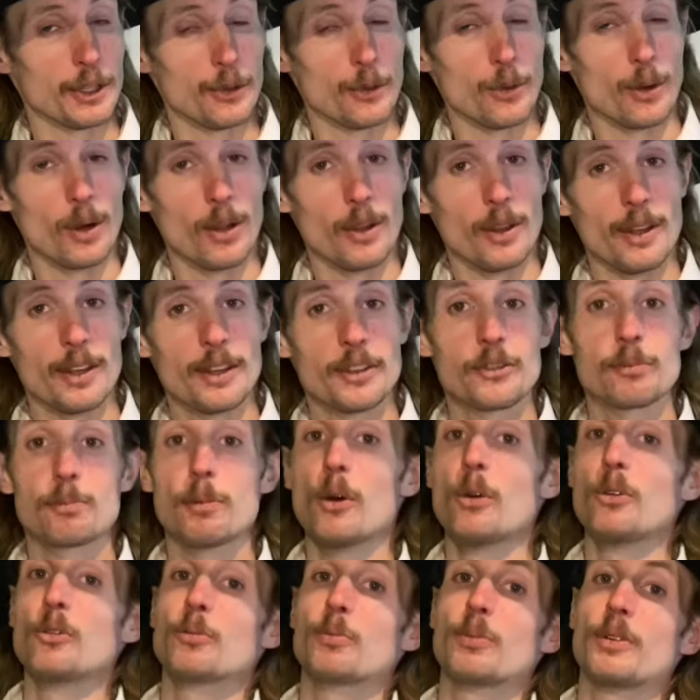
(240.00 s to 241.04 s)
you all this,
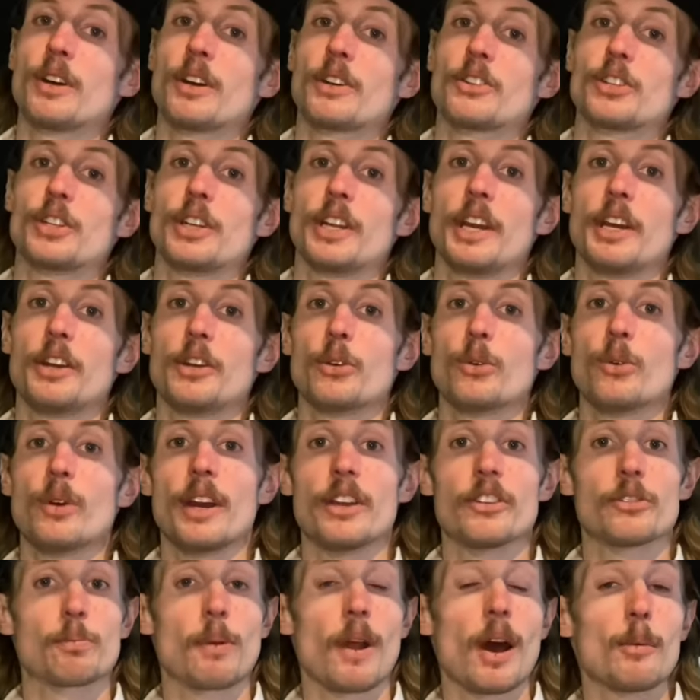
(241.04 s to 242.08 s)
post-production Andrew
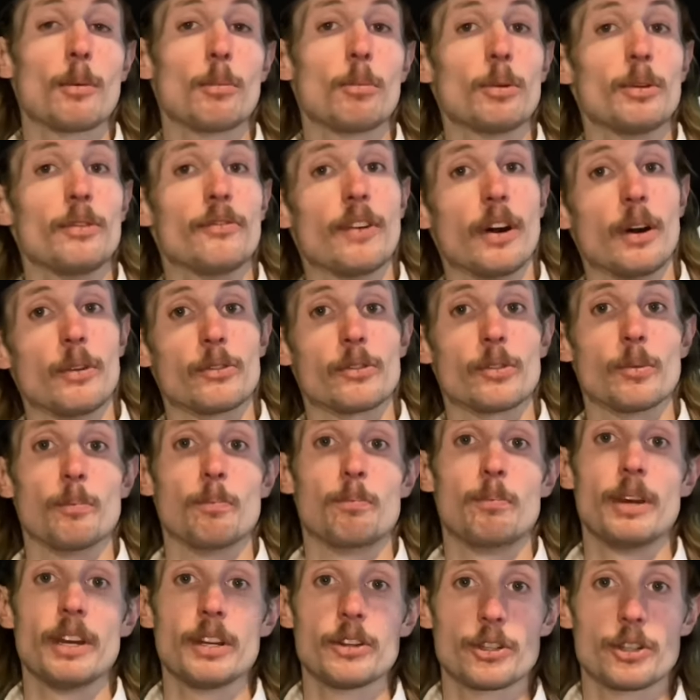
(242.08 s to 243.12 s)
has probably found some
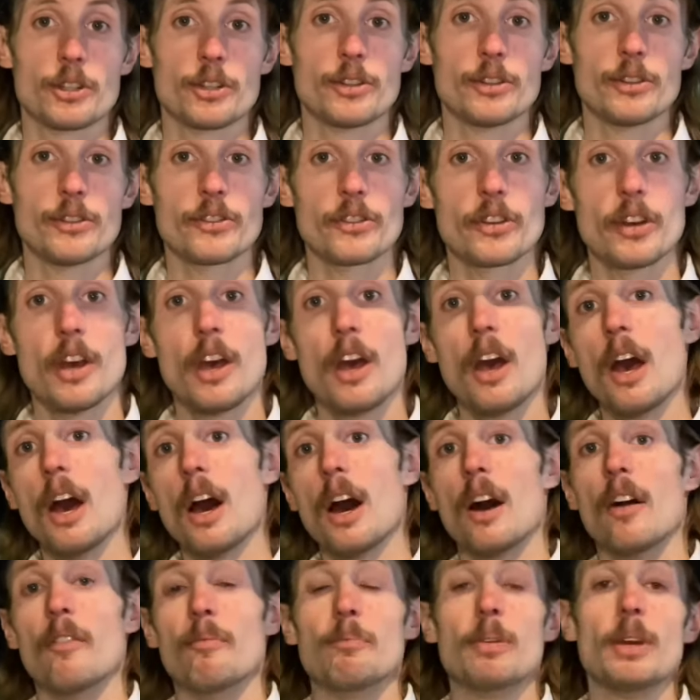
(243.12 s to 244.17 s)
pictures
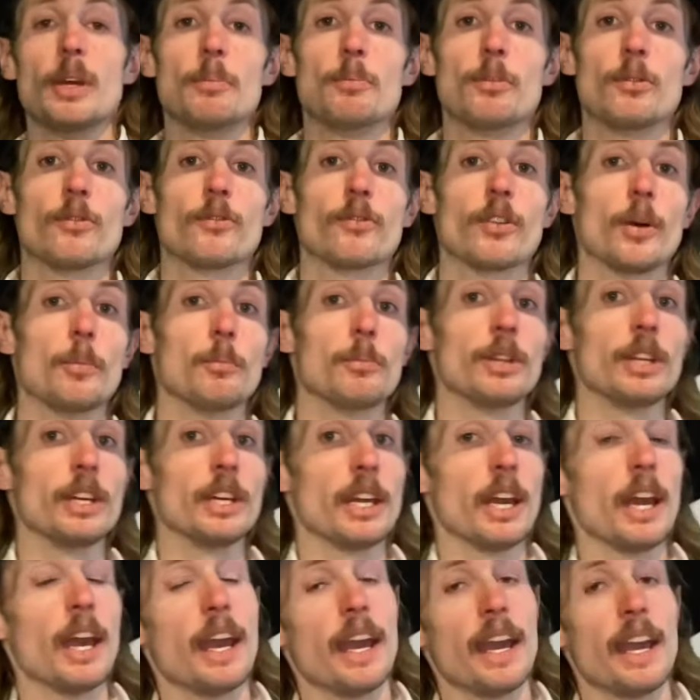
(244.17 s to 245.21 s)
of people from the
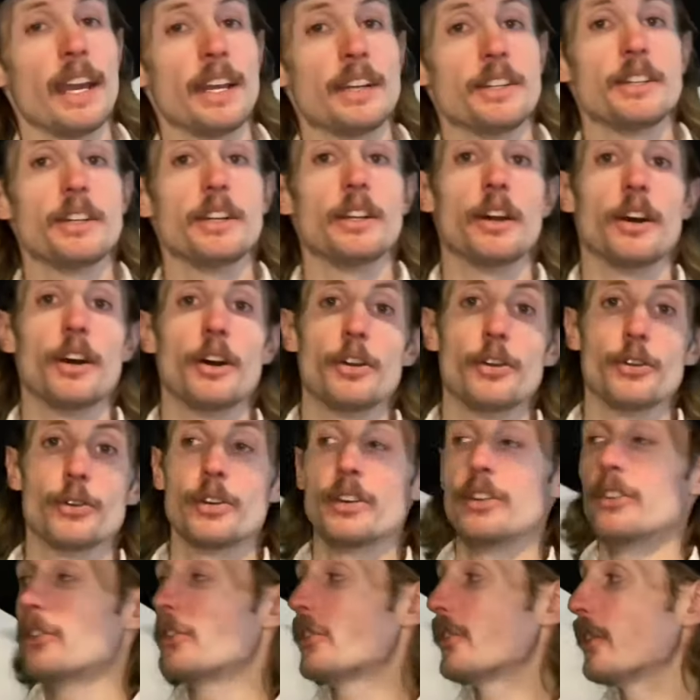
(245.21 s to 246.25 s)

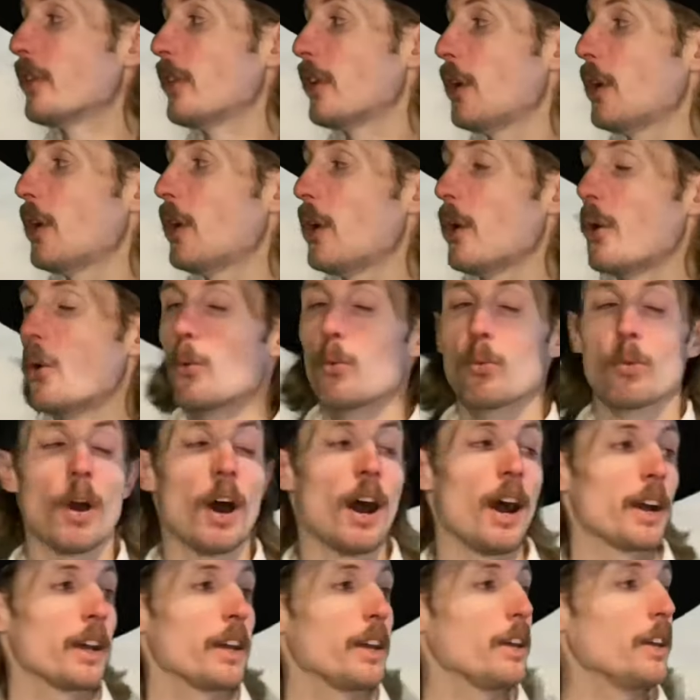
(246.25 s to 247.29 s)
1800s
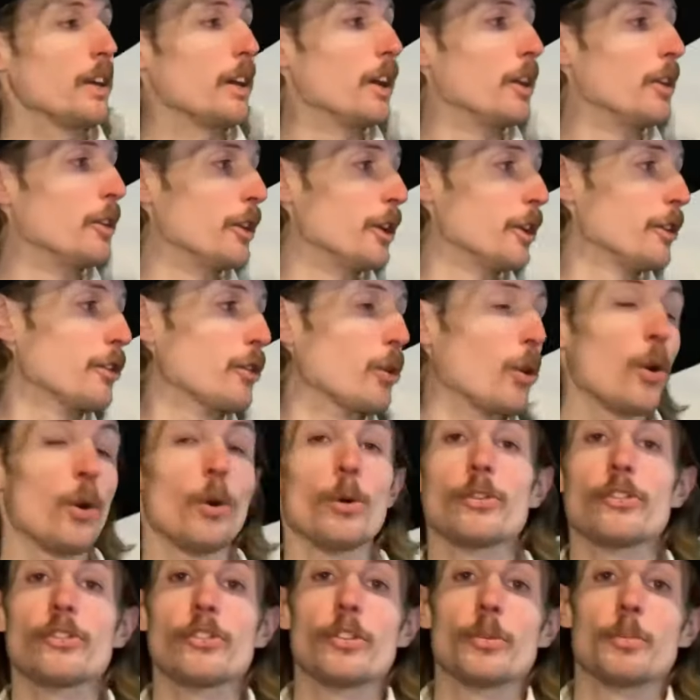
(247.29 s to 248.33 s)
rocking this
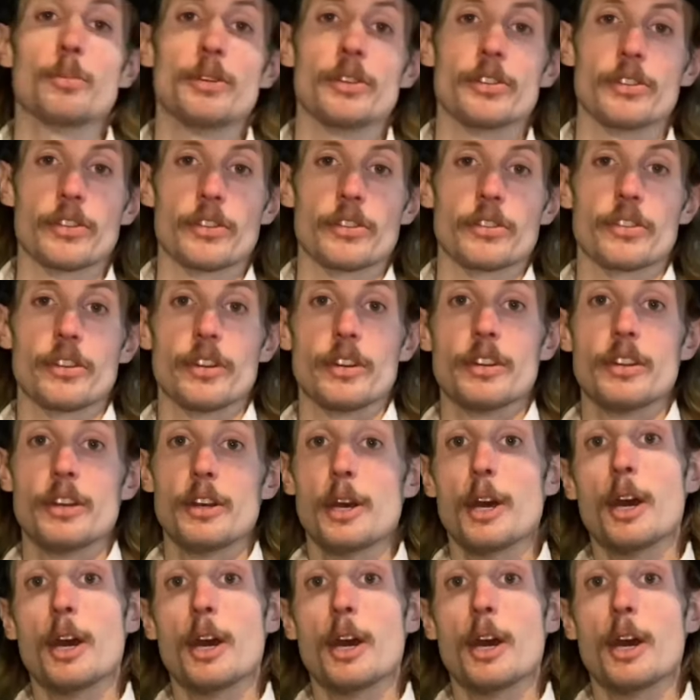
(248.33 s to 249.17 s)
holster position.